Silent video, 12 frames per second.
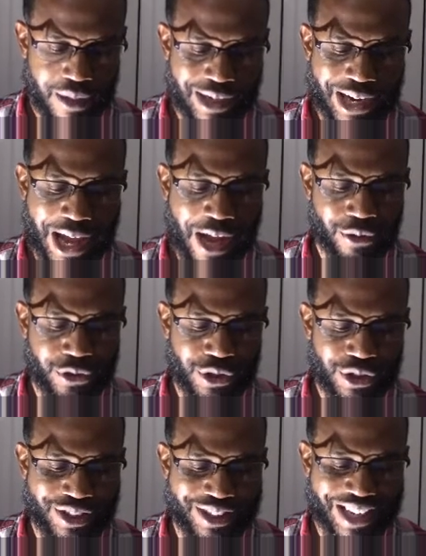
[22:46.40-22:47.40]
clouds
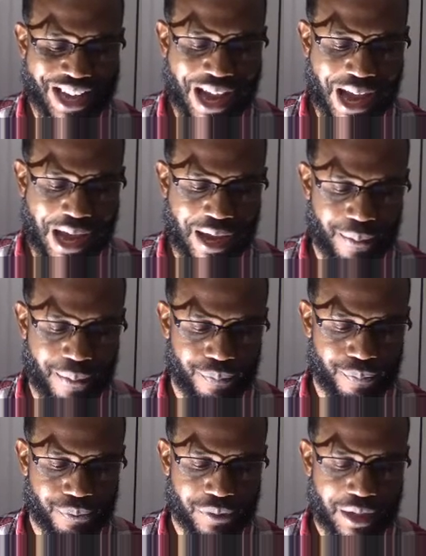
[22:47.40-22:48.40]
in the sky.
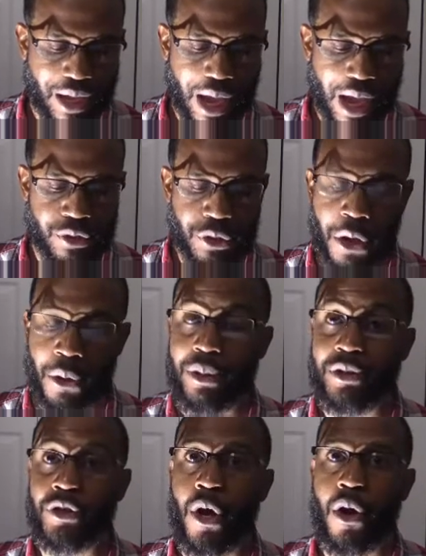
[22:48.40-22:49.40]
I
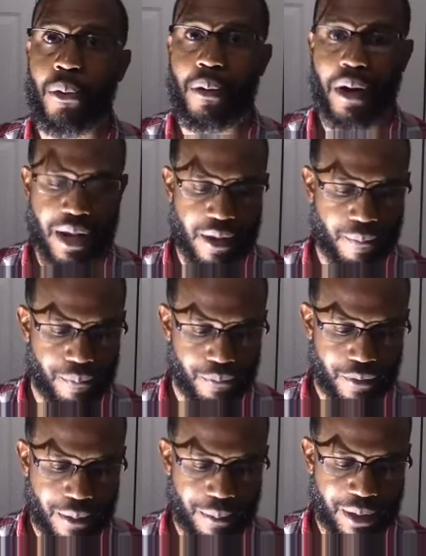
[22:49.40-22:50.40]
know it's all right
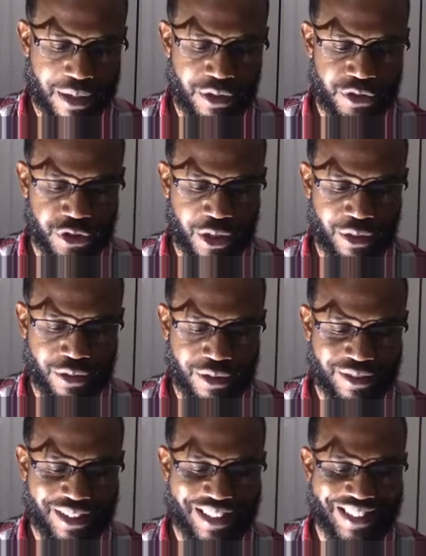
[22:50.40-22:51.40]
because
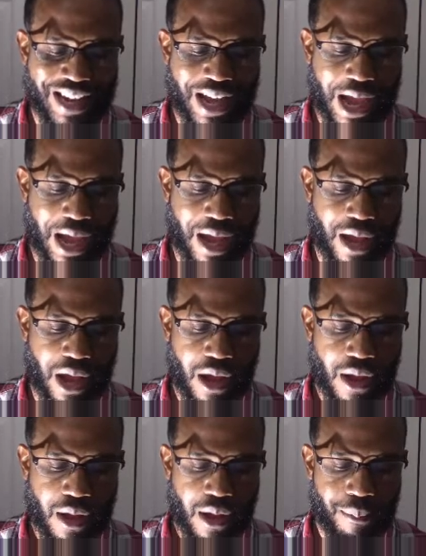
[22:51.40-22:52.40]
Jesus is nigh.
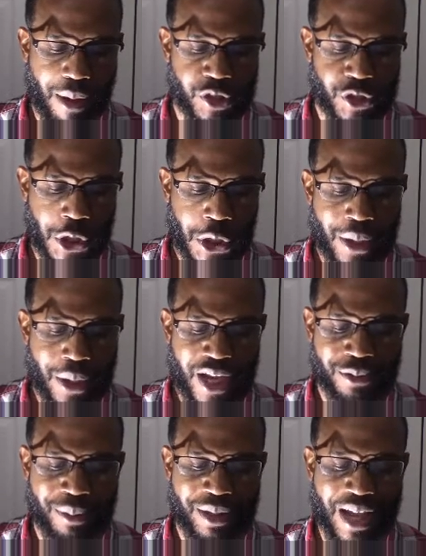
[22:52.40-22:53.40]
My soul
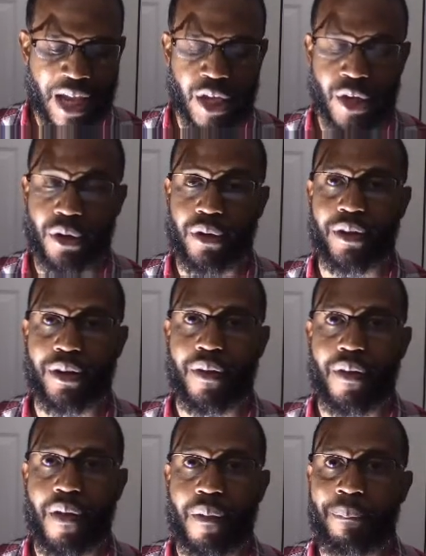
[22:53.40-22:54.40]
has been anchored.
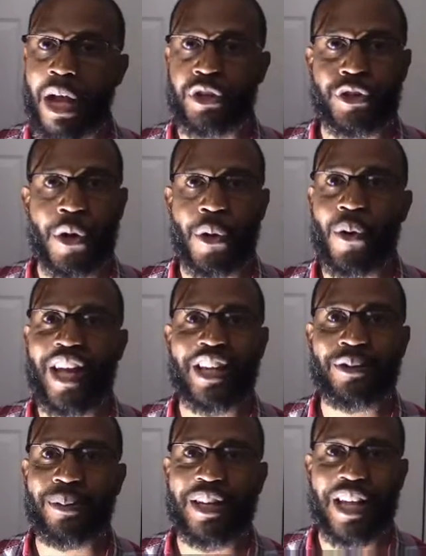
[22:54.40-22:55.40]
My soul
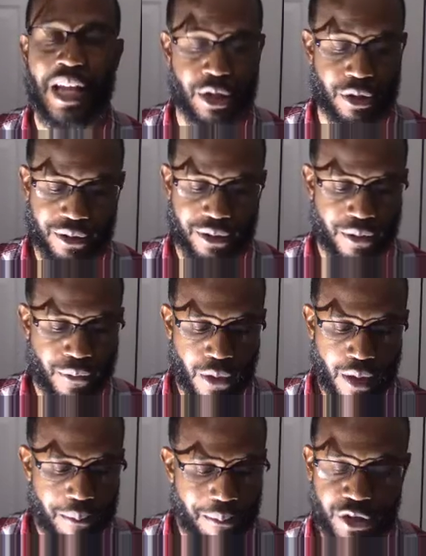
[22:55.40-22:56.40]
has been anchored.
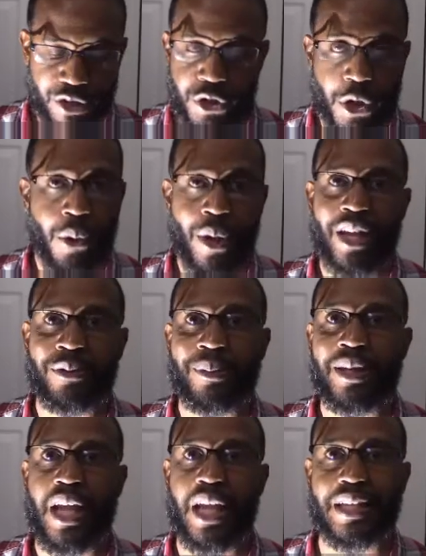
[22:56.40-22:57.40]
My soul has
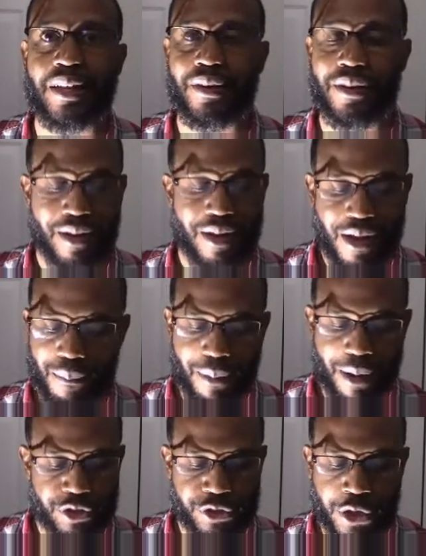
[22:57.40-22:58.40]
been anchored.
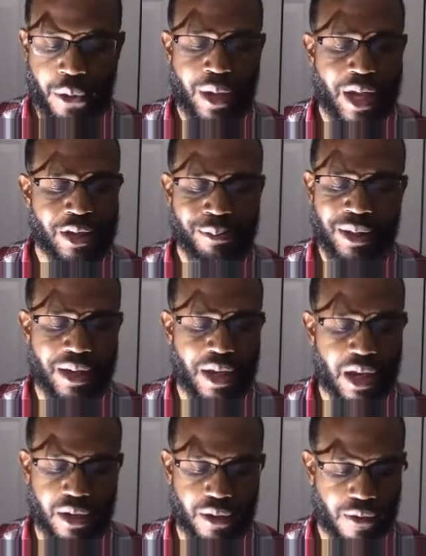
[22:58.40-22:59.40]
My soul has been
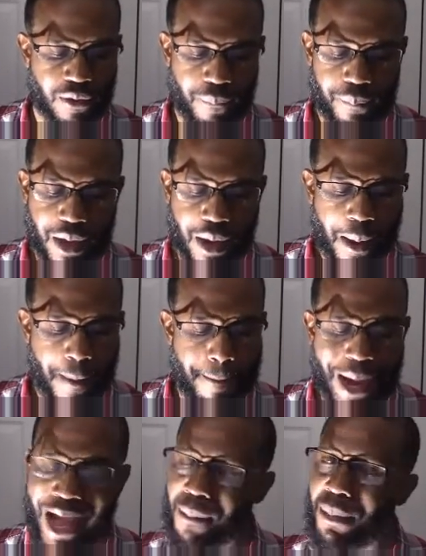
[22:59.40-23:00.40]
anchored.
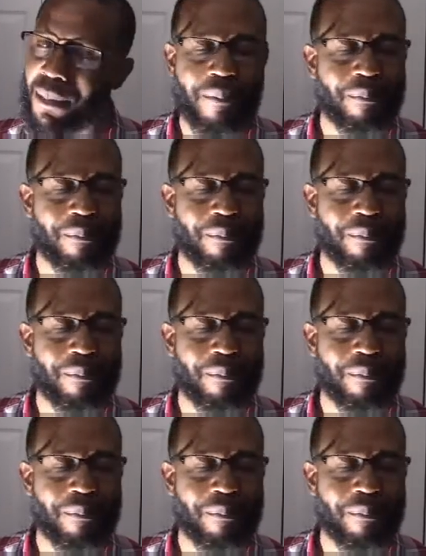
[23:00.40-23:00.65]
My